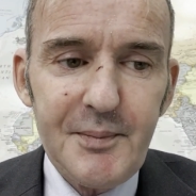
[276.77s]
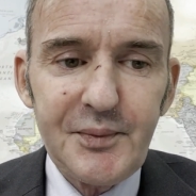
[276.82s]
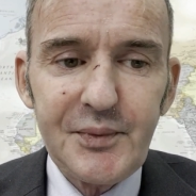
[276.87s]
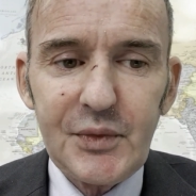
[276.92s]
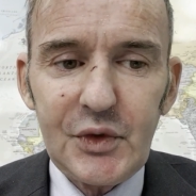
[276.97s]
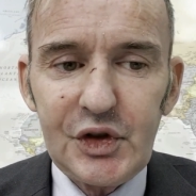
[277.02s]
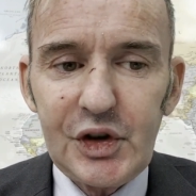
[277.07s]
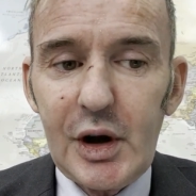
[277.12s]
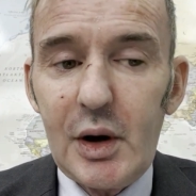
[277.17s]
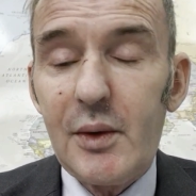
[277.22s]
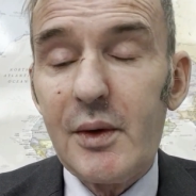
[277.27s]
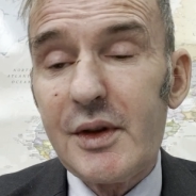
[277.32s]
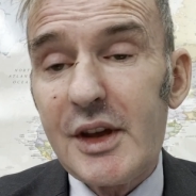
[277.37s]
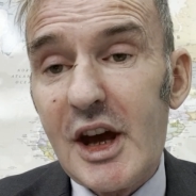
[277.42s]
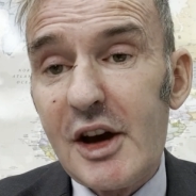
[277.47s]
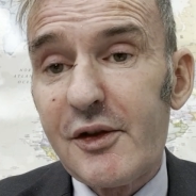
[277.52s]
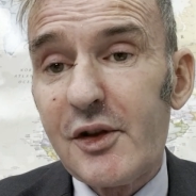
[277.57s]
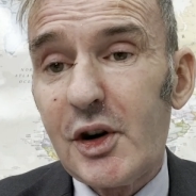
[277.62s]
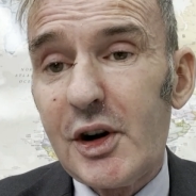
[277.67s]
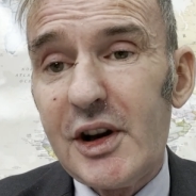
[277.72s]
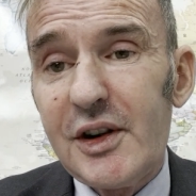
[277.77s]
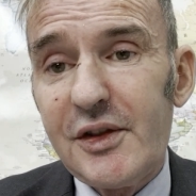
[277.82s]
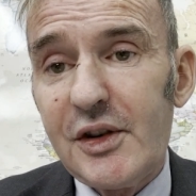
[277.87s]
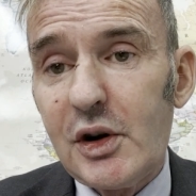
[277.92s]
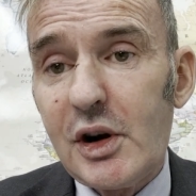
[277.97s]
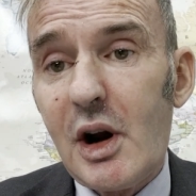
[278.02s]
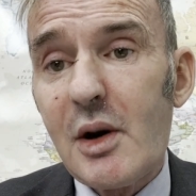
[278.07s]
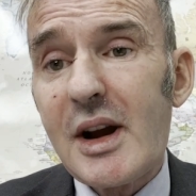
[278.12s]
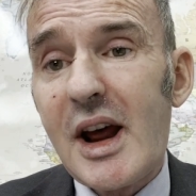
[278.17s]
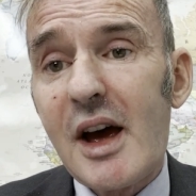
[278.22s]
So therefore, if you
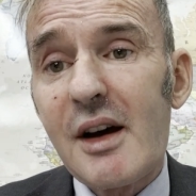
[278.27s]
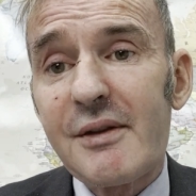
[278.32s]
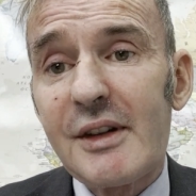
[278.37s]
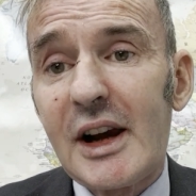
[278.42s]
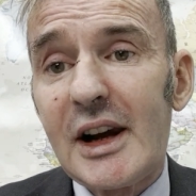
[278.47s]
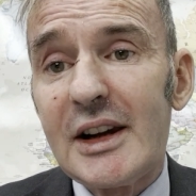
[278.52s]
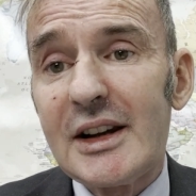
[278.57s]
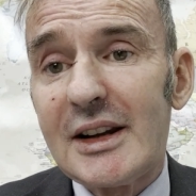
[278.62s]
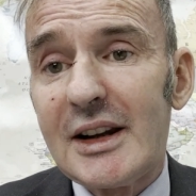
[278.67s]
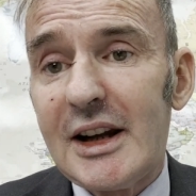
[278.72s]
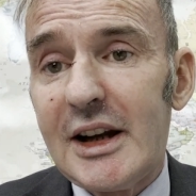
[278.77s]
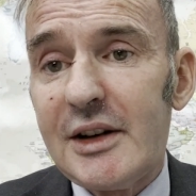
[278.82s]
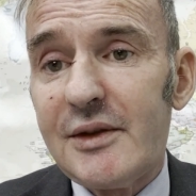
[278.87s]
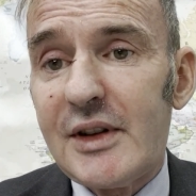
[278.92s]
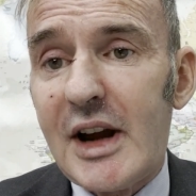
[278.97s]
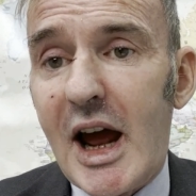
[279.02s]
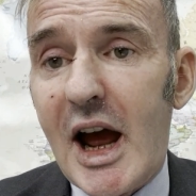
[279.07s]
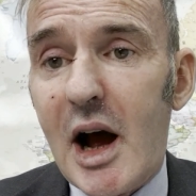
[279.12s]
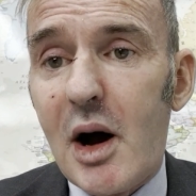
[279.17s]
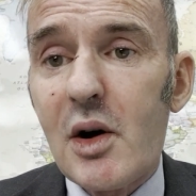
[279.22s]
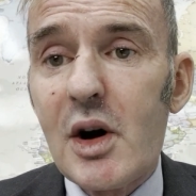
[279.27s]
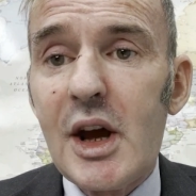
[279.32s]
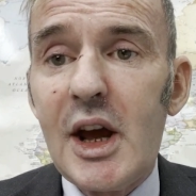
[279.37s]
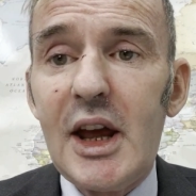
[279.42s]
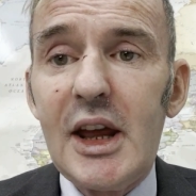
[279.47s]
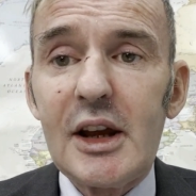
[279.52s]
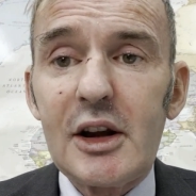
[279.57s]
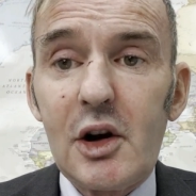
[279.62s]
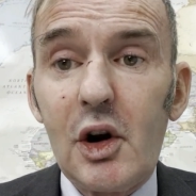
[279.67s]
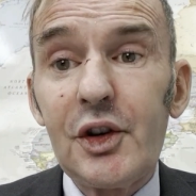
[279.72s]
don't have valid leave now,
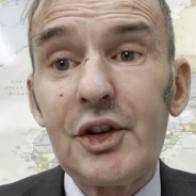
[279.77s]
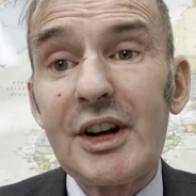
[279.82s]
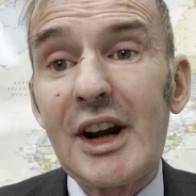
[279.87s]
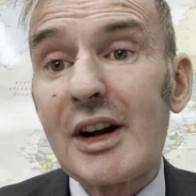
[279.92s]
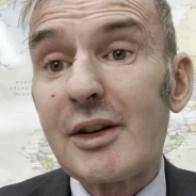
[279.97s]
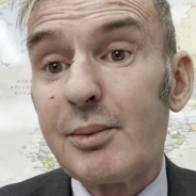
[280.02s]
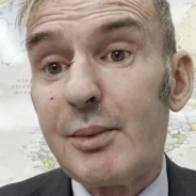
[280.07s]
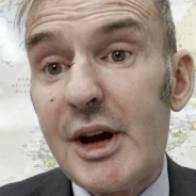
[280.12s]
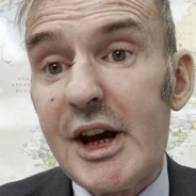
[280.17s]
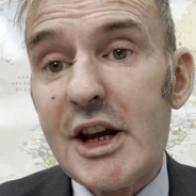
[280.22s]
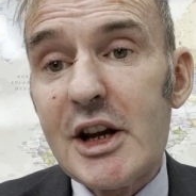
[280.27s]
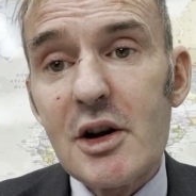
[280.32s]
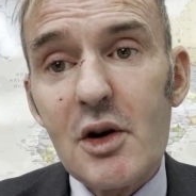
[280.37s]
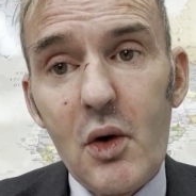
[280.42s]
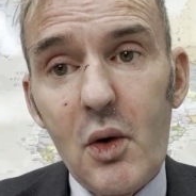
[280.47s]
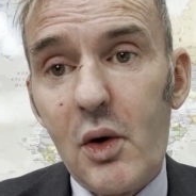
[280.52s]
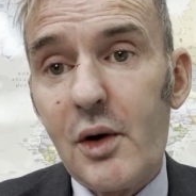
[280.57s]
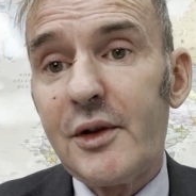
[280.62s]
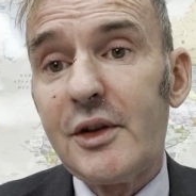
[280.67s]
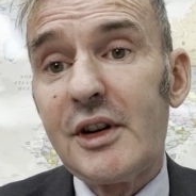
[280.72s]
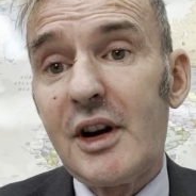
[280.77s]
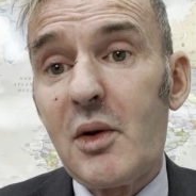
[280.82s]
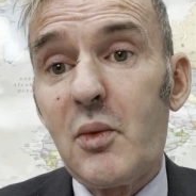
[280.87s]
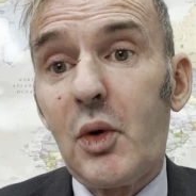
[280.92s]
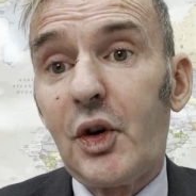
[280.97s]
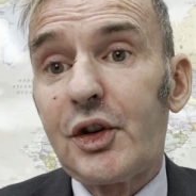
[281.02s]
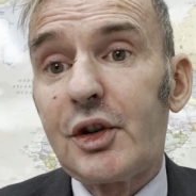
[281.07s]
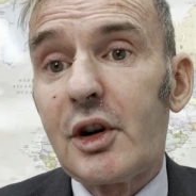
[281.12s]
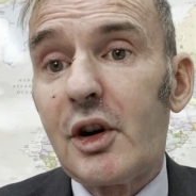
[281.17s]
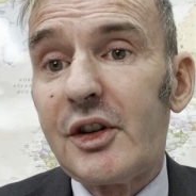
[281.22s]
contact me, or if you don't
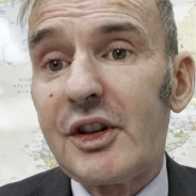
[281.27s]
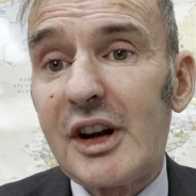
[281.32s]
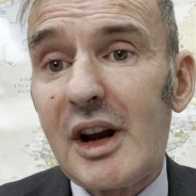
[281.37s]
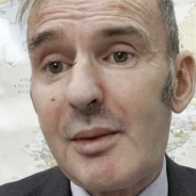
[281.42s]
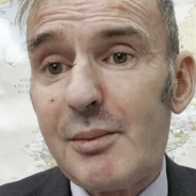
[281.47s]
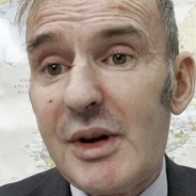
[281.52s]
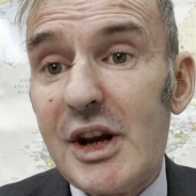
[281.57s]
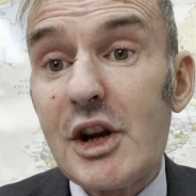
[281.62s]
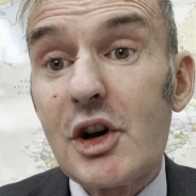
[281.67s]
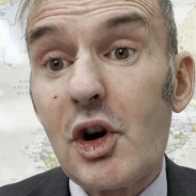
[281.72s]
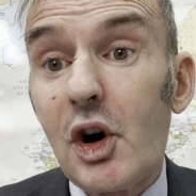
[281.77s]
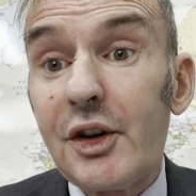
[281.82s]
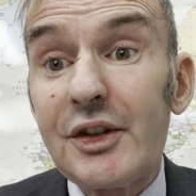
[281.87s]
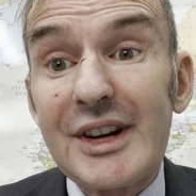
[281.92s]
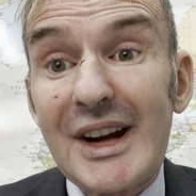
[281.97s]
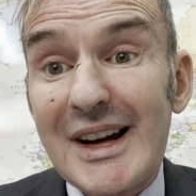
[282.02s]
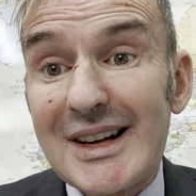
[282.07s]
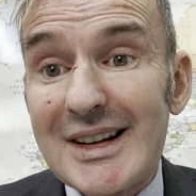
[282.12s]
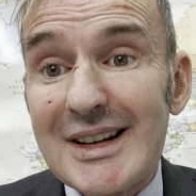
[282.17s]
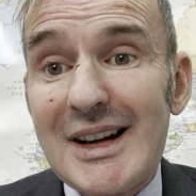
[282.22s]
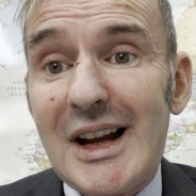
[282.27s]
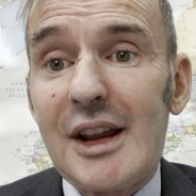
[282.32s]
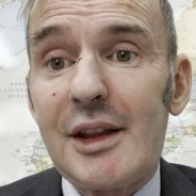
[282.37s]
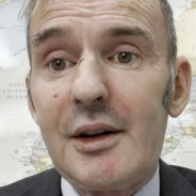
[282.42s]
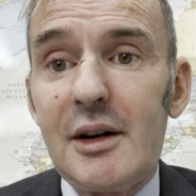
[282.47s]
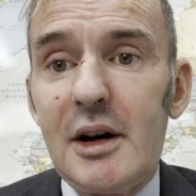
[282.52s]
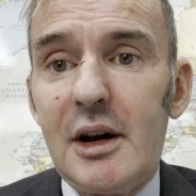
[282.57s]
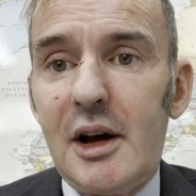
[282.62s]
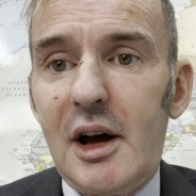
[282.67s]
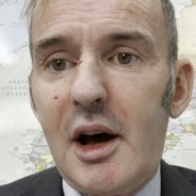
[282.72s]
want to contact me, contact
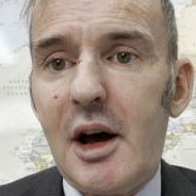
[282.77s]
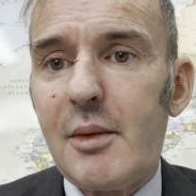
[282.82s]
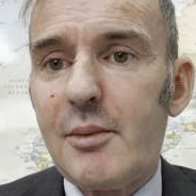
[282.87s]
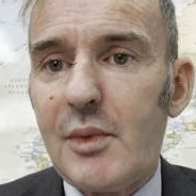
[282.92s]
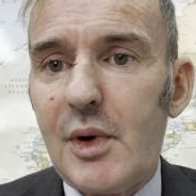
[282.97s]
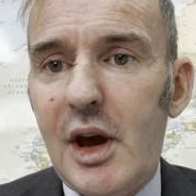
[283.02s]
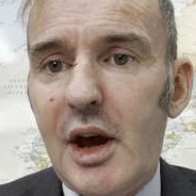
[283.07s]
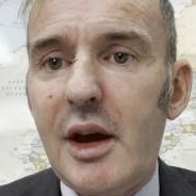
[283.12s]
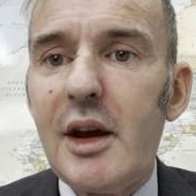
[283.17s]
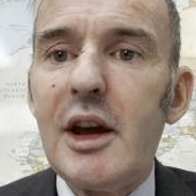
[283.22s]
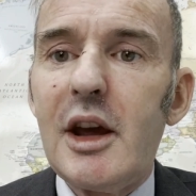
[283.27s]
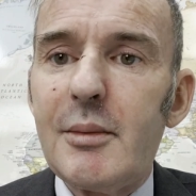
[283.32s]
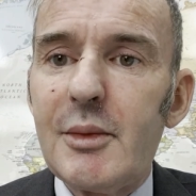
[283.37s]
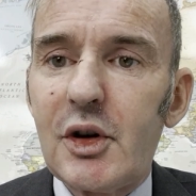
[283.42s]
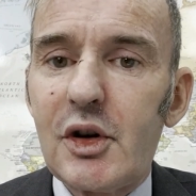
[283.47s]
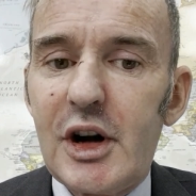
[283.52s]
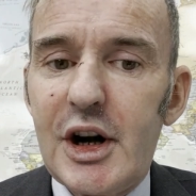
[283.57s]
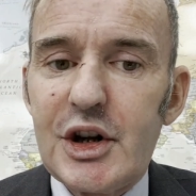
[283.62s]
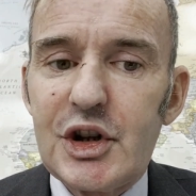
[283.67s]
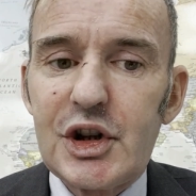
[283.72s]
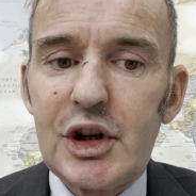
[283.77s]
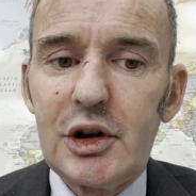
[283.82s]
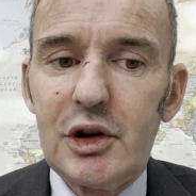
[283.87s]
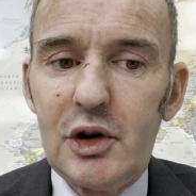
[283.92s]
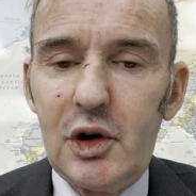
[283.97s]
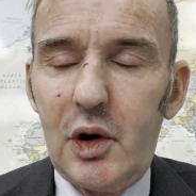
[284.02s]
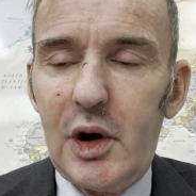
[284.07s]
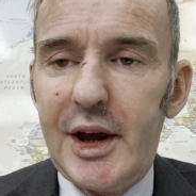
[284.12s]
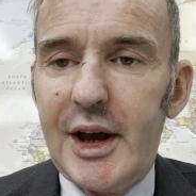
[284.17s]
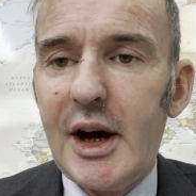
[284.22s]
another immigration
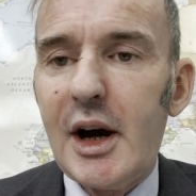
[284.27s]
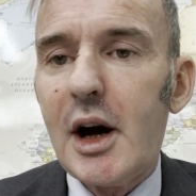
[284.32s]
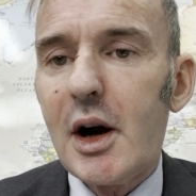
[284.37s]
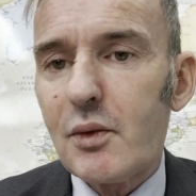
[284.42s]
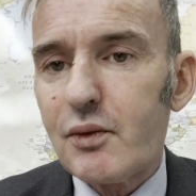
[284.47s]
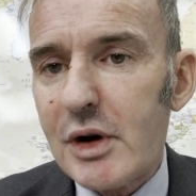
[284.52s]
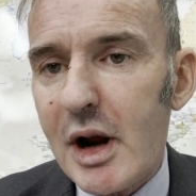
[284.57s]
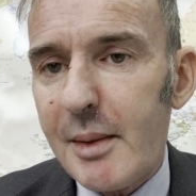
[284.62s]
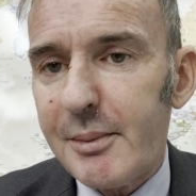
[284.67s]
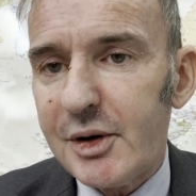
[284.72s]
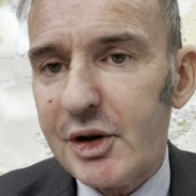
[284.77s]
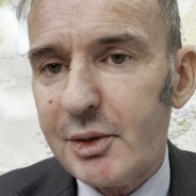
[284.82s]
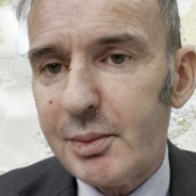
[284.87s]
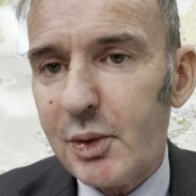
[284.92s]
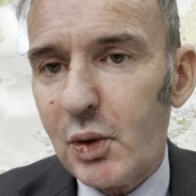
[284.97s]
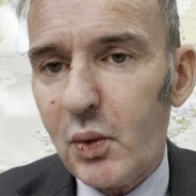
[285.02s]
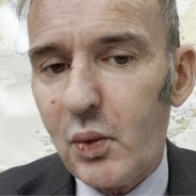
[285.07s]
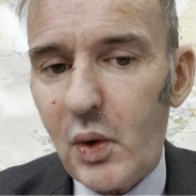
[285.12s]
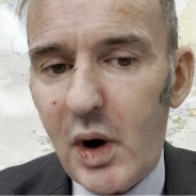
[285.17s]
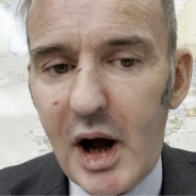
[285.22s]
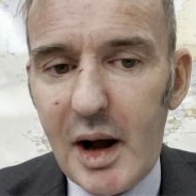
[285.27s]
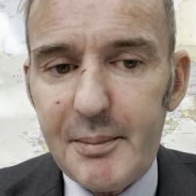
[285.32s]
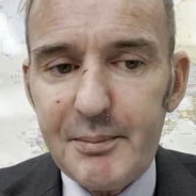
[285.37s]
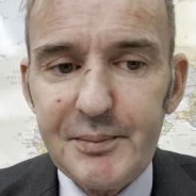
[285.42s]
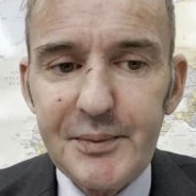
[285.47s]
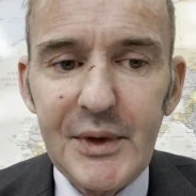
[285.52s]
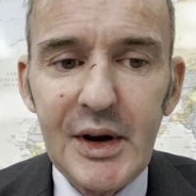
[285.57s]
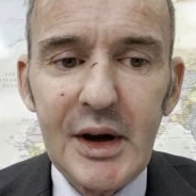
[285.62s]
lawyer, a reputable one,